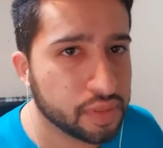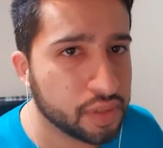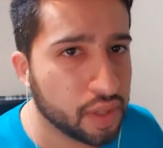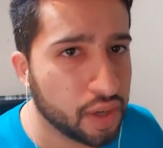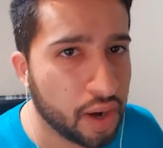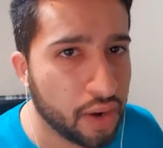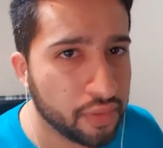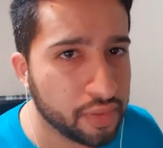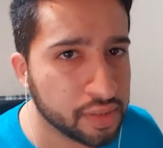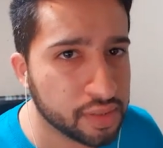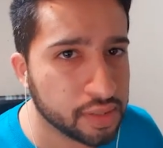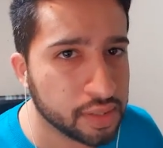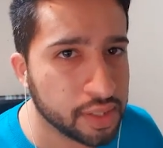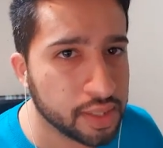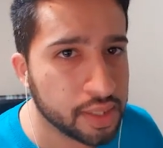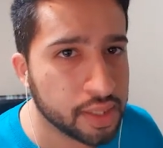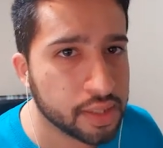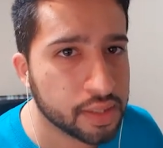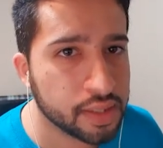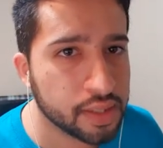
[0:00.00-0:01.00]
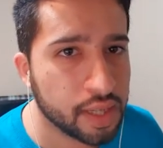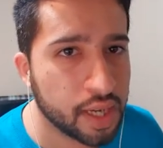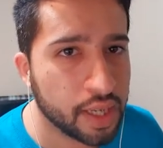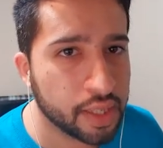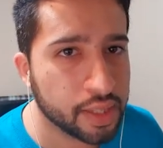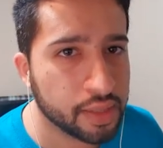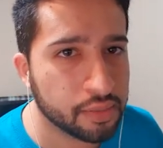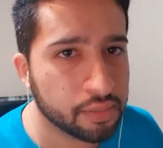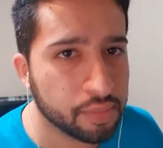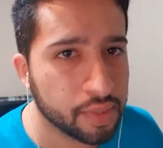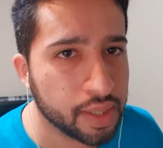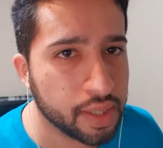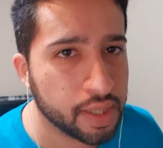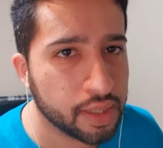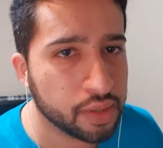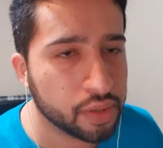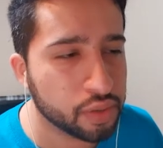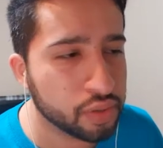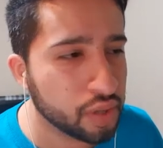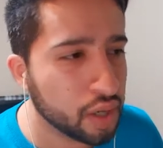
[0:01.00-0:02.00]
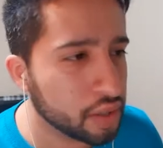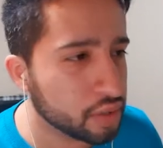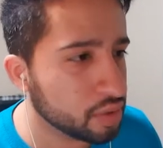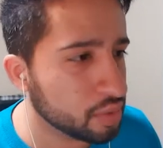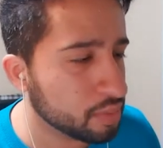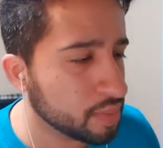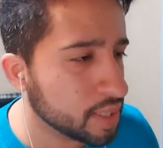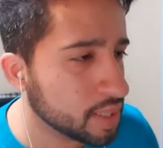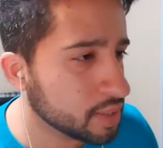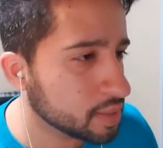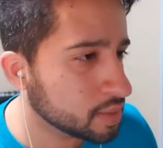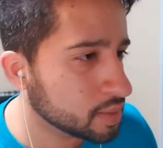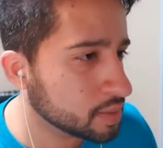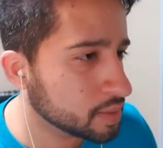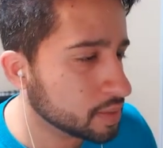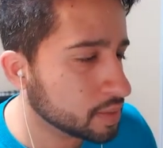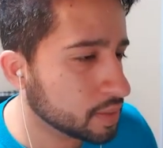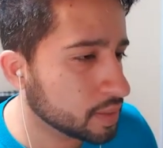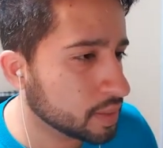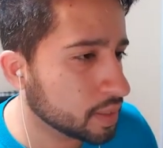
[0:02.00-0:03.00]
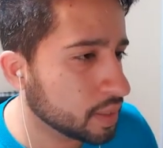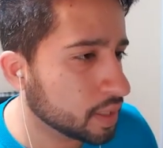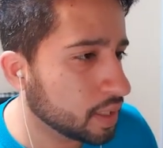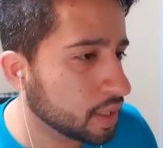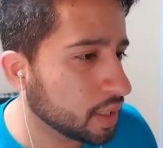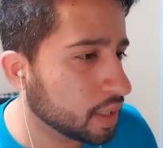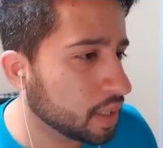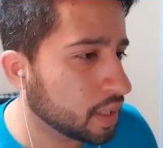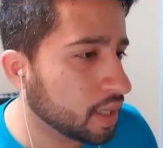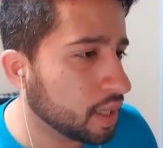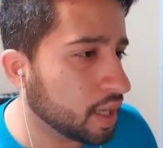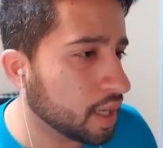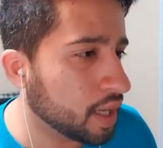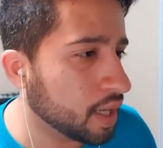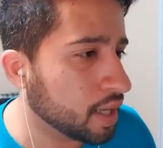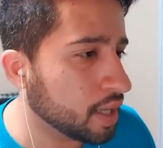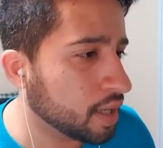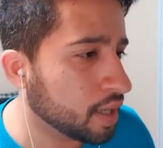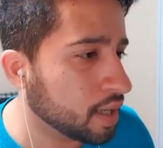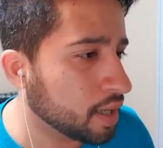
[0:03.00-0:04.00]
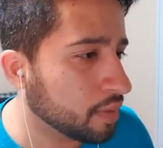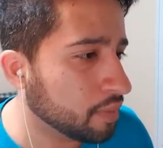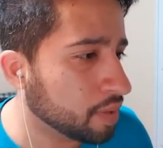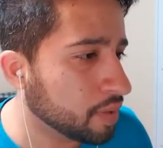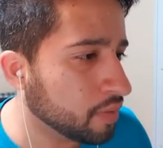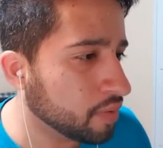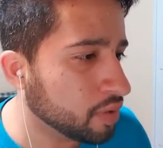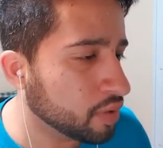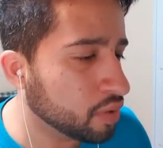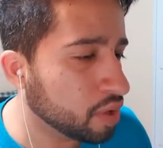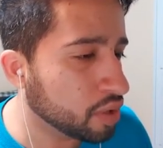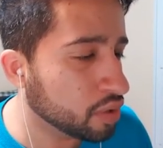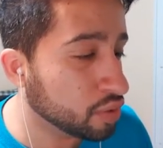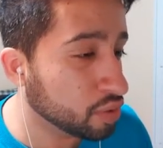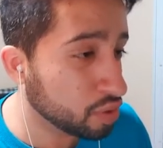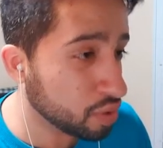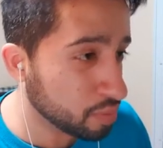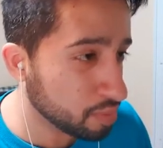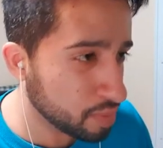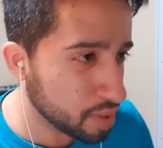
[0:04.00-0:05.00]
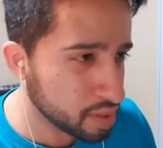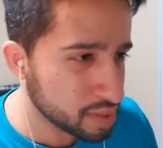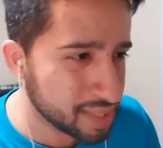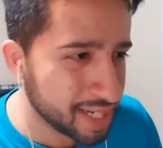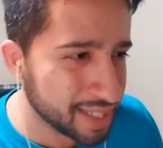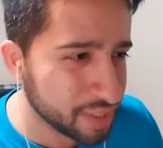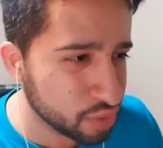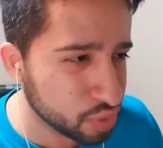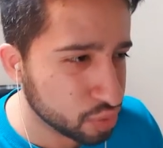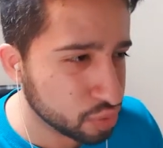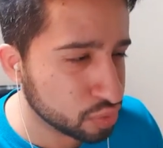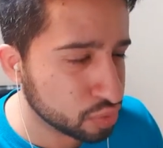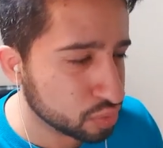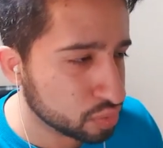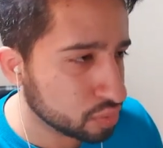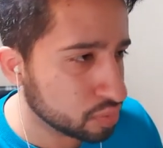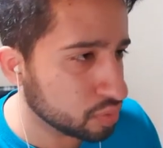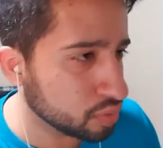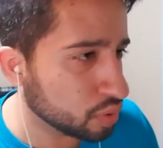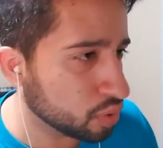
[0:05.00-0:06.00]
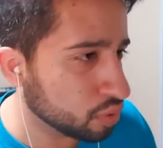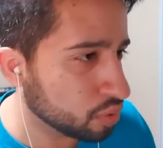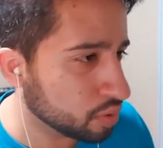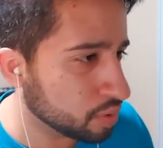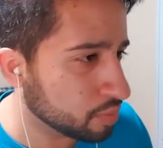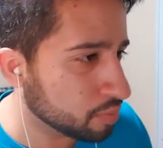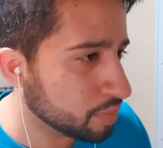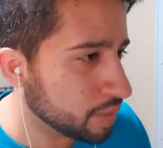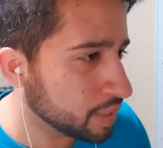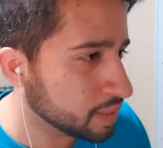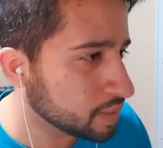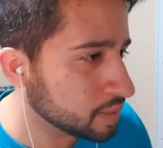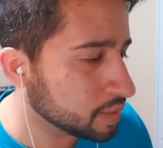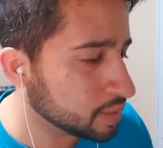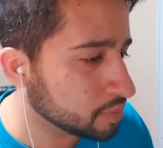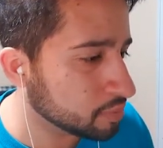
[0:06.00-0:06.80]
Obviously I can make a new document. And even though I don't know much, I do know the basics